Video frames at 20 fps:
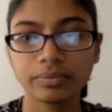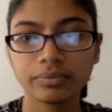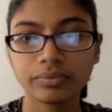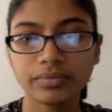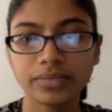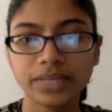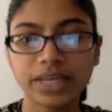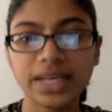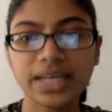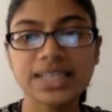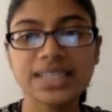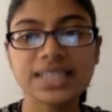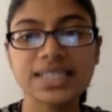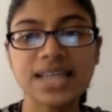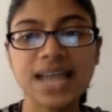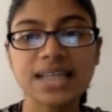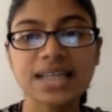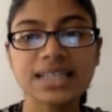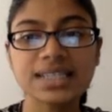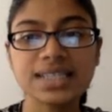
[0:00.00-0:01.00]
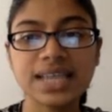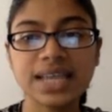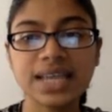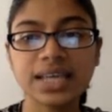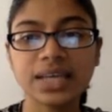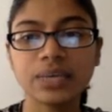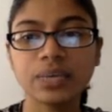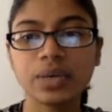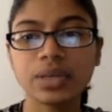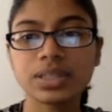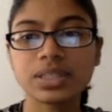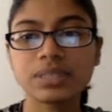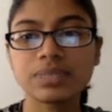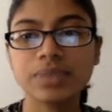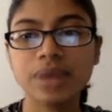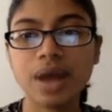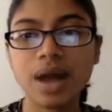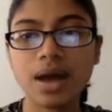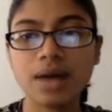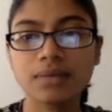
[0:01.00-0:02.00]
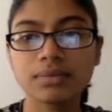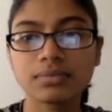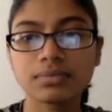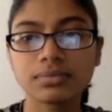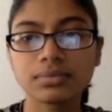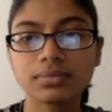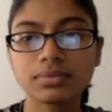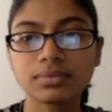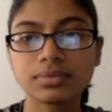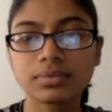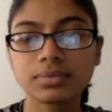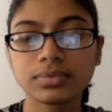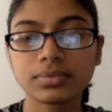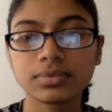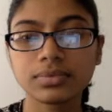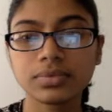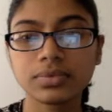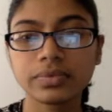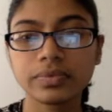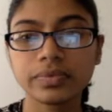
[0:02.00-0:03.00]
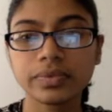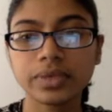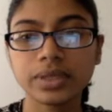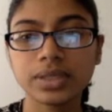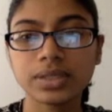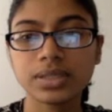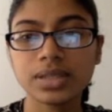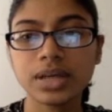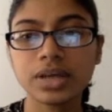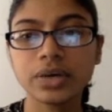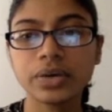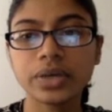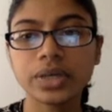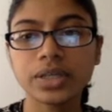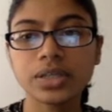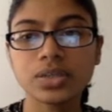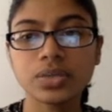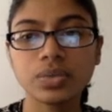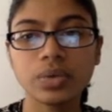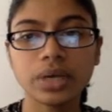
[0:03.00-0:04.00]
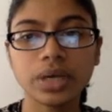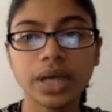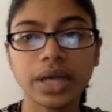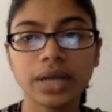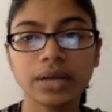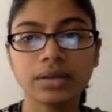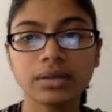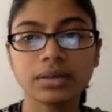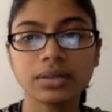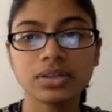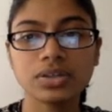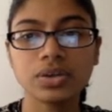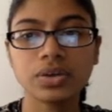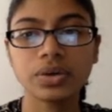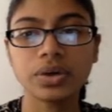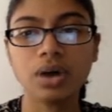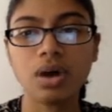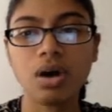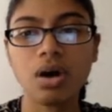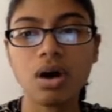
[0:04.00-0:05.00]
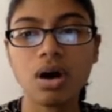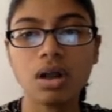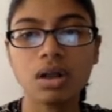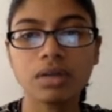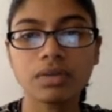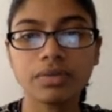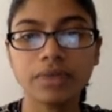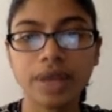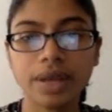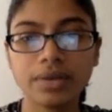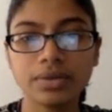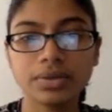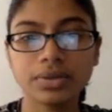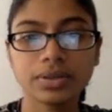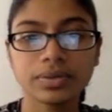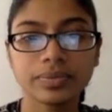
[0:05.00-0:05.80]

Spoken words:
And it's not staying in one spot. It's not going into one angle. It's going all around.